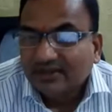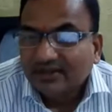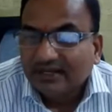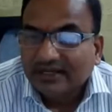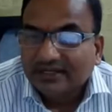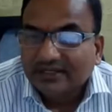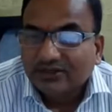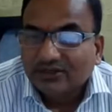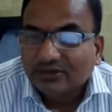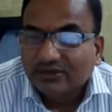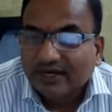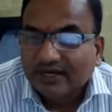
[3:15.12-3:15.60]

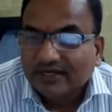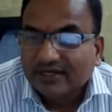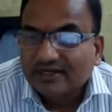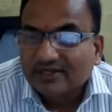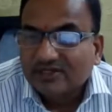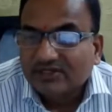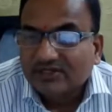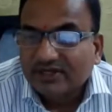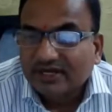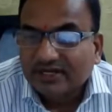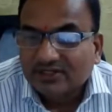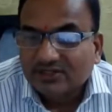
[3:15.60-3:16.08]
like
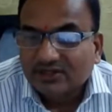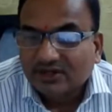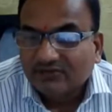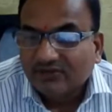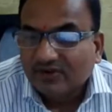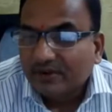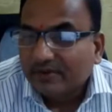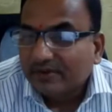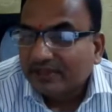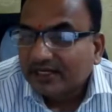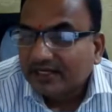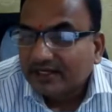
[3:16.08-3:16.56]
United States
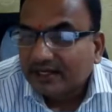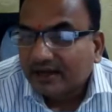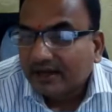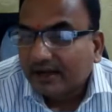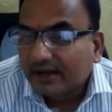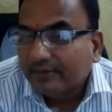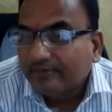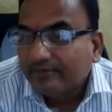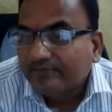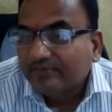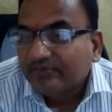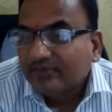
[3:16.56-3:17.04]
of
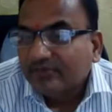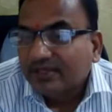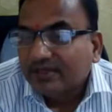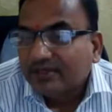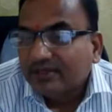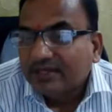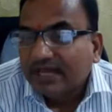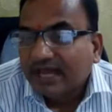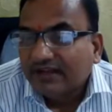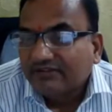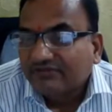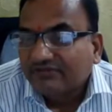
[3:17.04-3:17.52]
America,
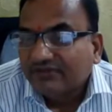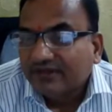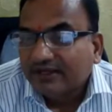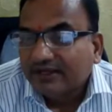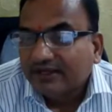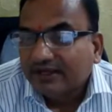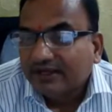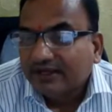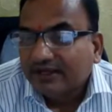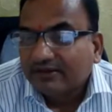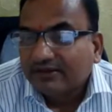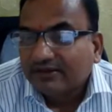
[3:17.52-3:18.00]

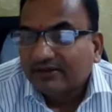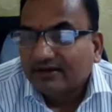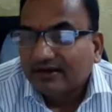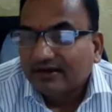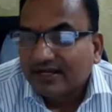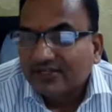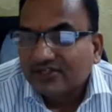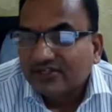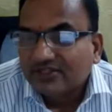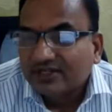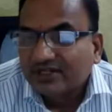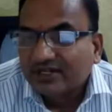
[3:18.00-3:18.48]
African
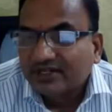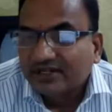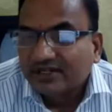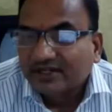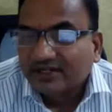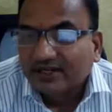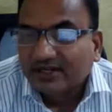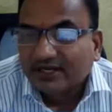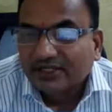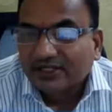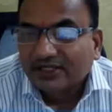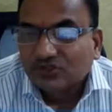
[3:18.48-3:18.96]
Regional
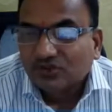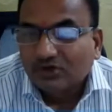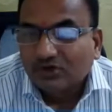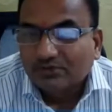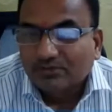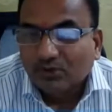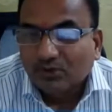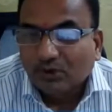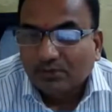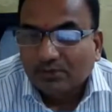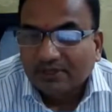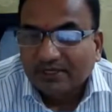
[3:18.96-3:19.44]

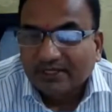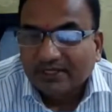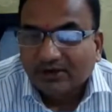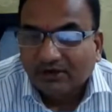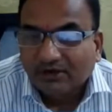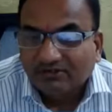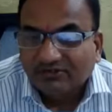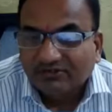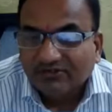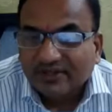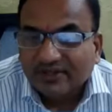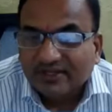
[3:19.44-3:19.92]
Intellectual Property
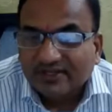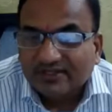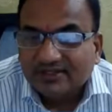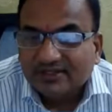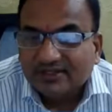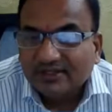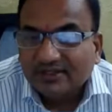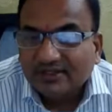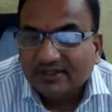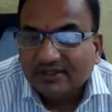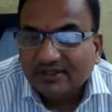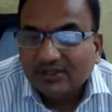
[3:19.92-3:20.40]
Office,
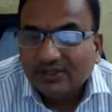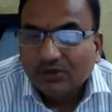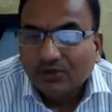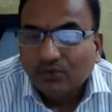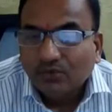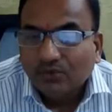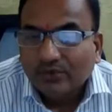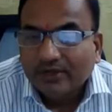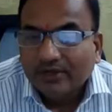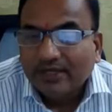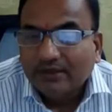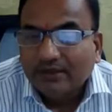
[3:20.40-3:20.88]

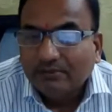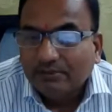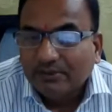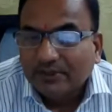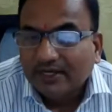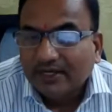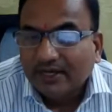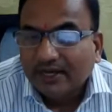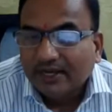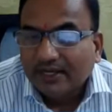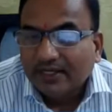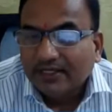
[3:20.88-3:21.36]

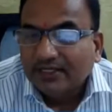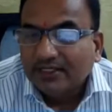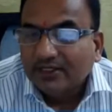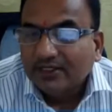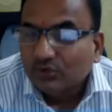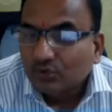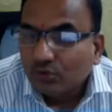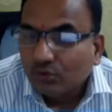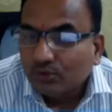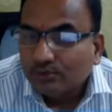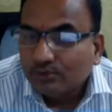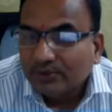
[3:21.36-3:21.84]
OAPI,
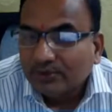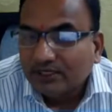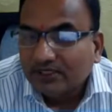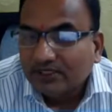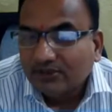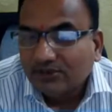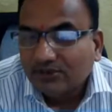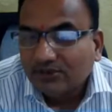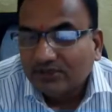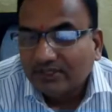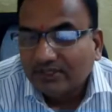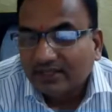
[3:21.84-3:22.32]

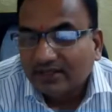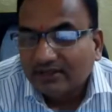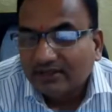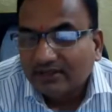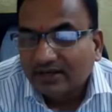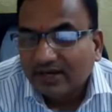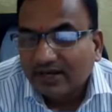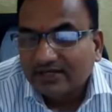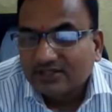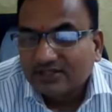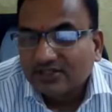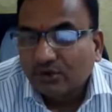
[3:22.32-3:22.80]
European
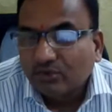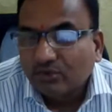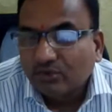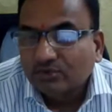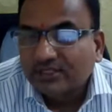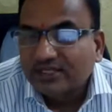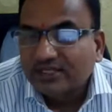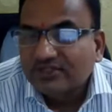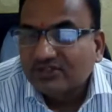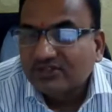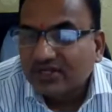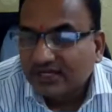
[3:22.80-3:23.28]
Union, and
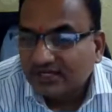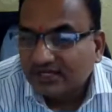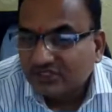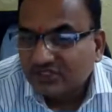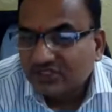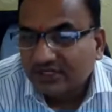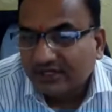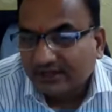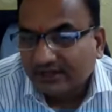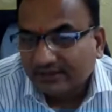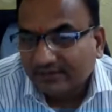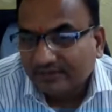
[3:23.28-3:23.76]
Southeast
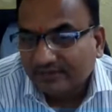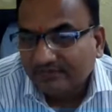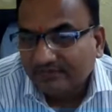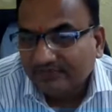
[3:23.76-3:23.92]
Asia.